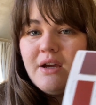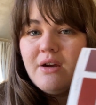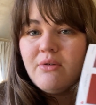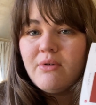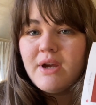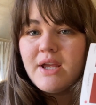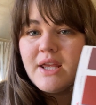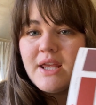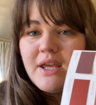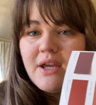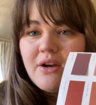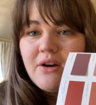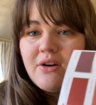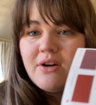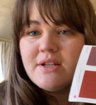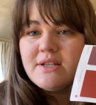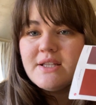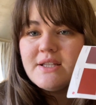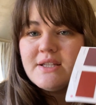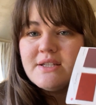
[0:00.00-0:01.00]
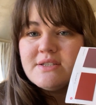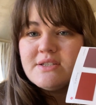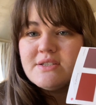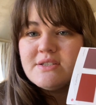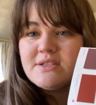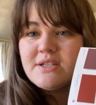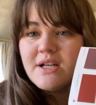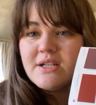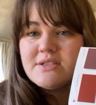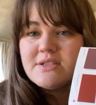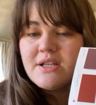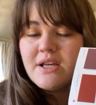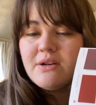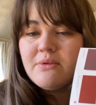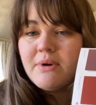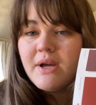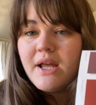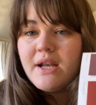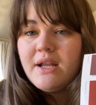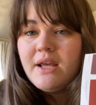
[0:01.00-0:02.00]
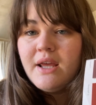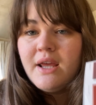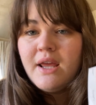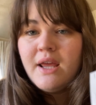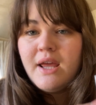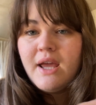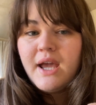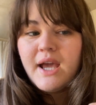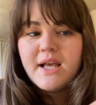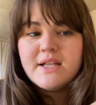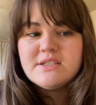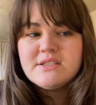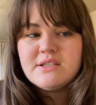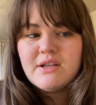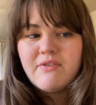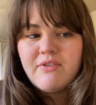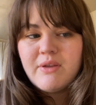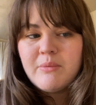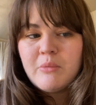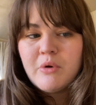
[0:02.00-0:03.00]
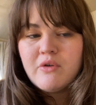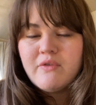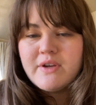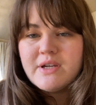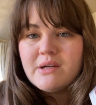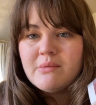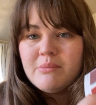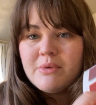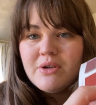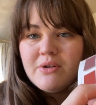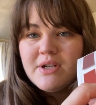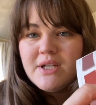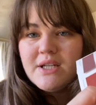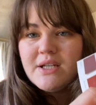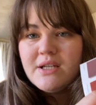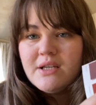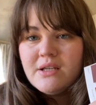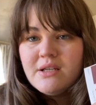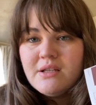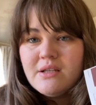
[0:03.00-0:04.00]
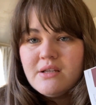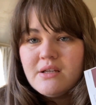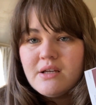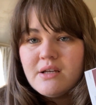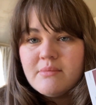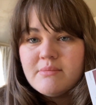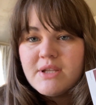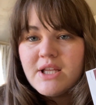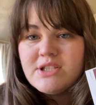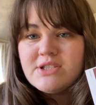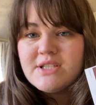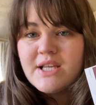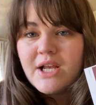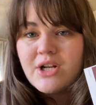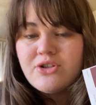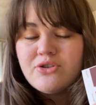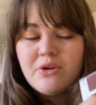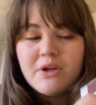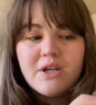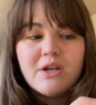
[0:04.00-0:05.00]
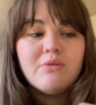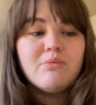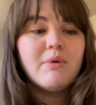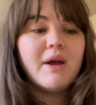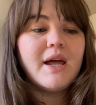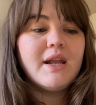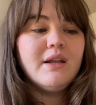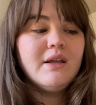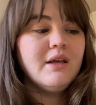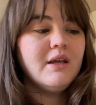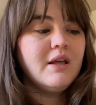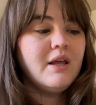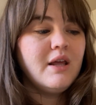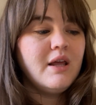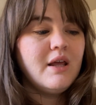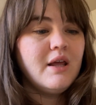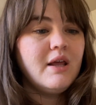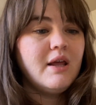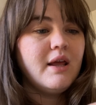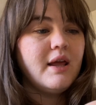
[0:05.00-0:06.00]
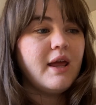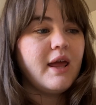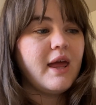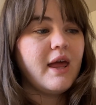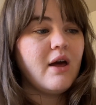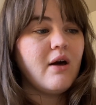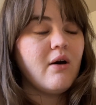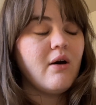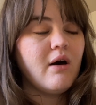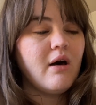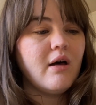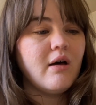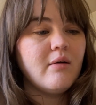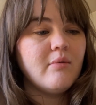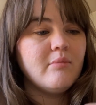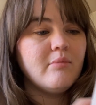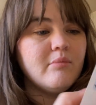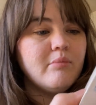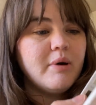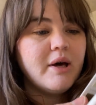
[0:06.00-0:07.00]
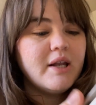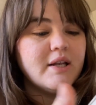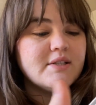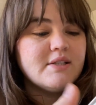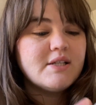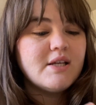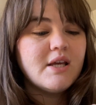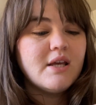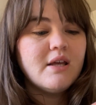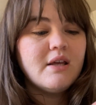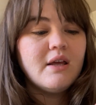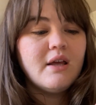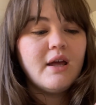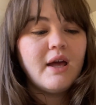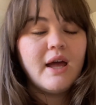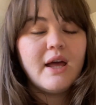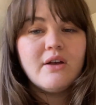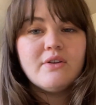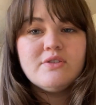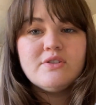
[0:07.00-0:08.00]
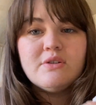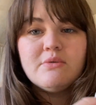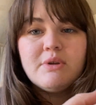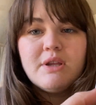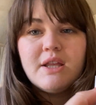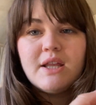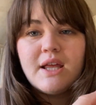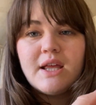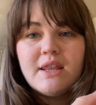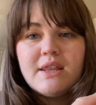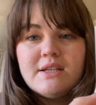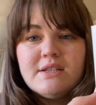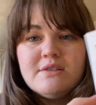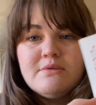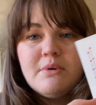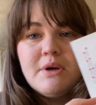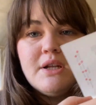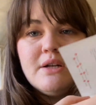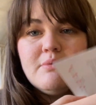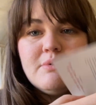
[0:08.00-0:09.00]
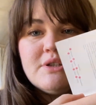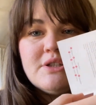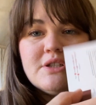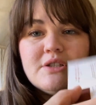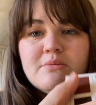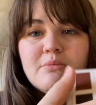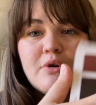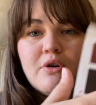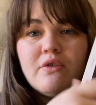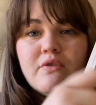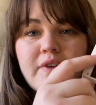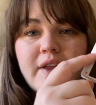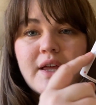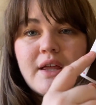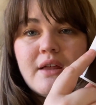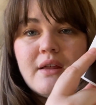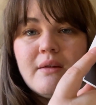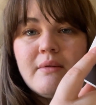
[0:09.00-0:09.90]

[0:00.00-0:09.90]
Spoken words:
right here, and then this is Tuscan Red. It's definitely more of like a muted, less saturated red. But I also really like this one, which is more of like